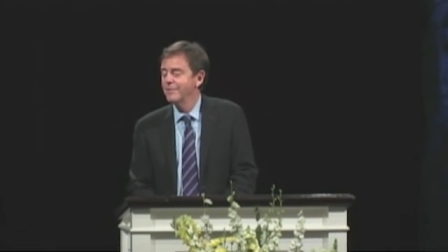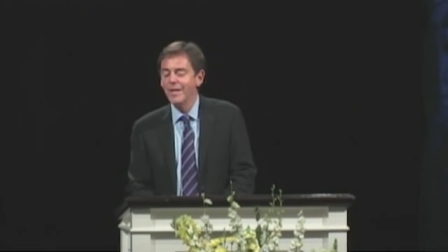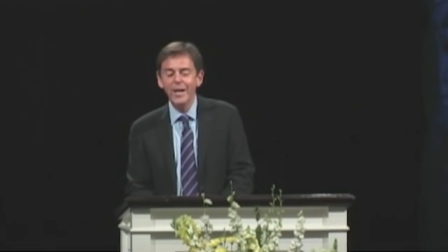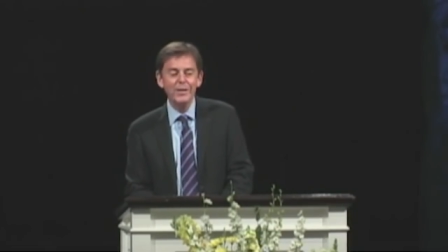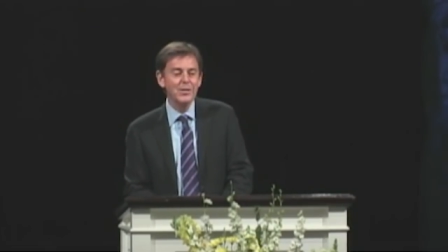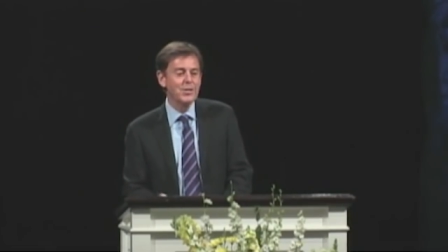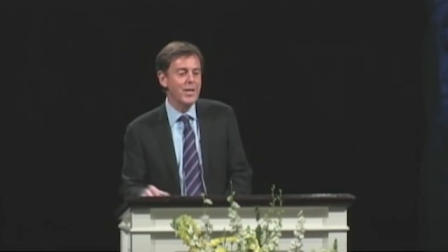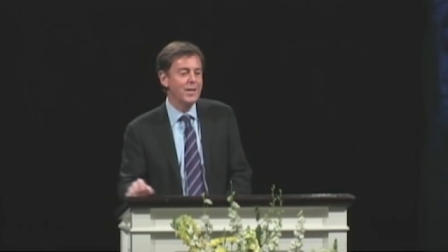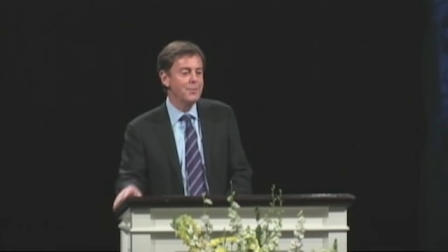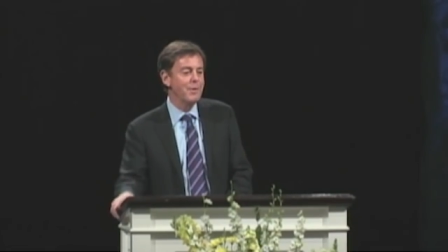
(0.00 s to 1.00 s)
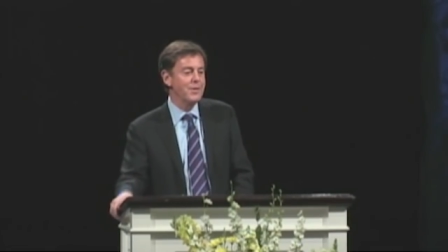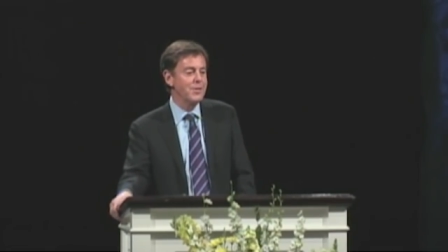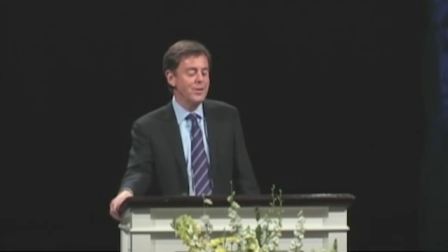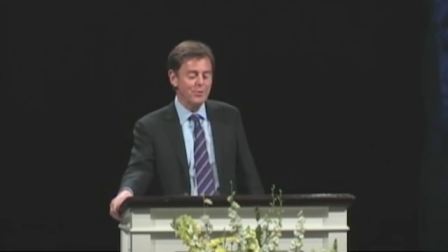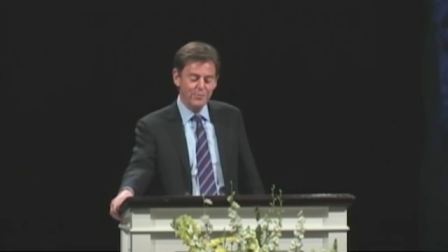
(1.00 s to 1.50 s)
And then I just sang to
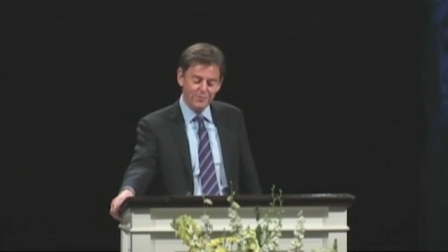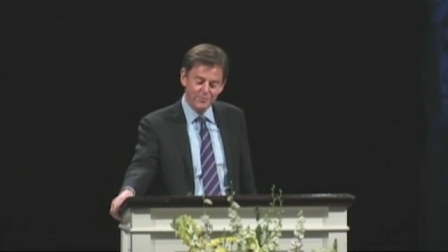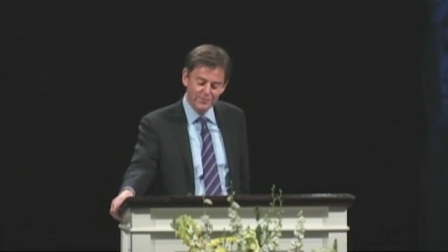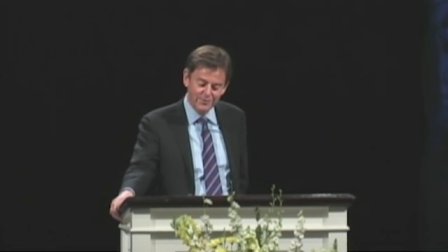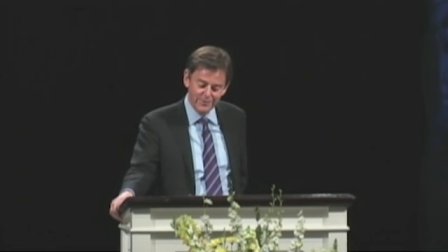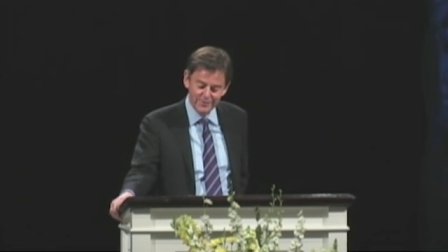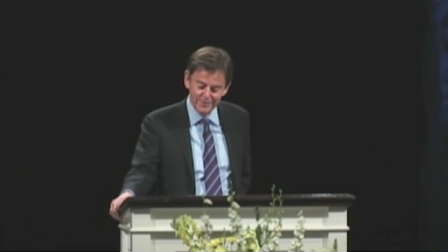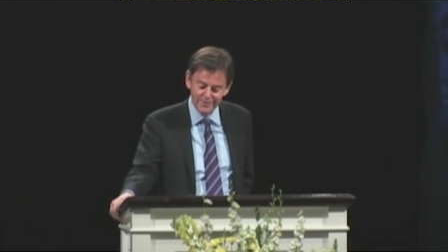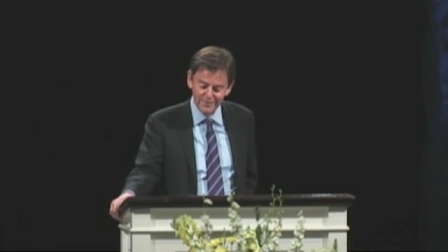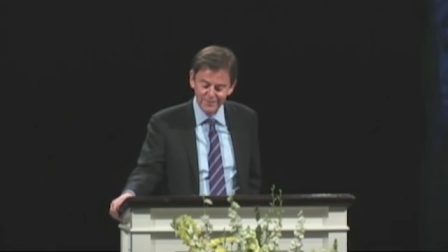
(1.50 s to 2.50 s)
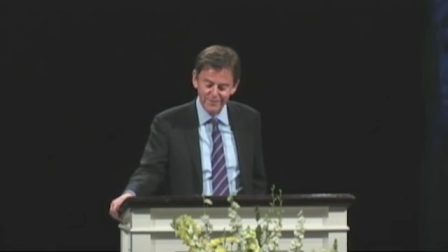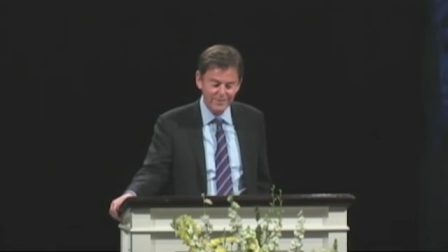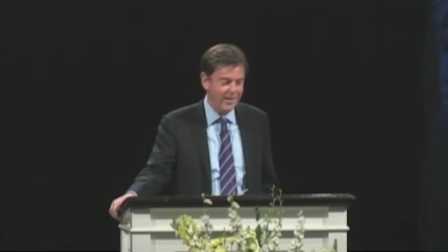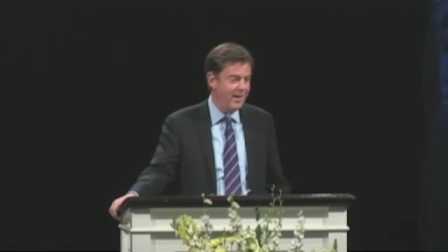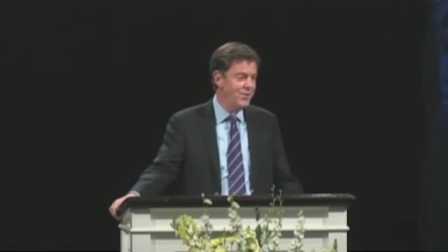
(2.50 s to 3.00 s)
myself,
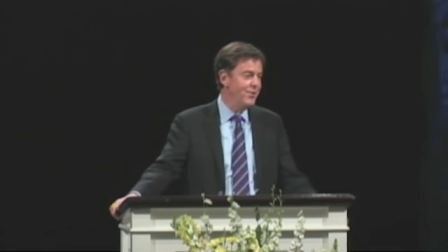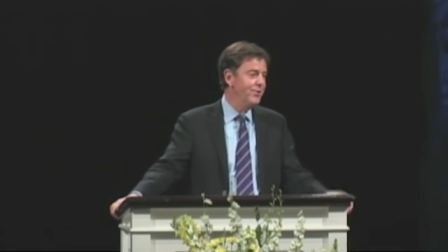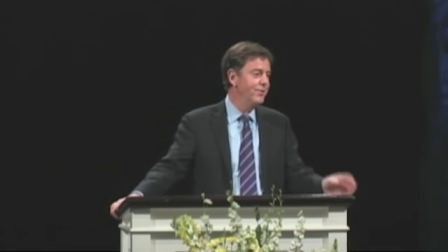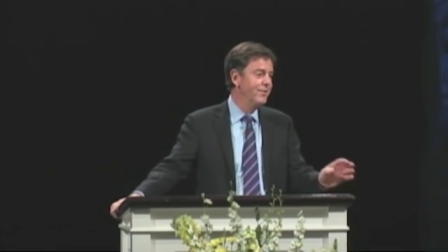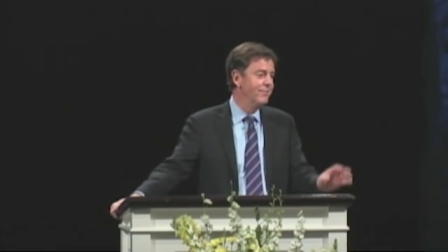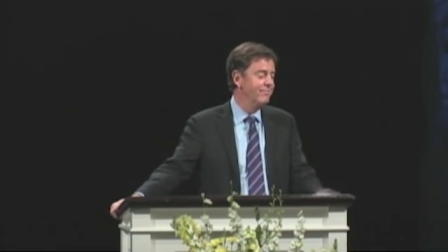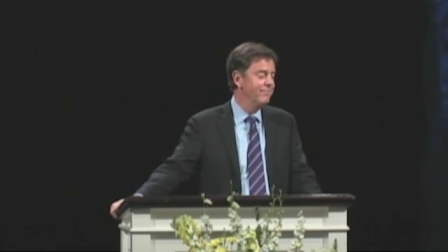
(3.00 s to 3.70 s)
Hey, Jude,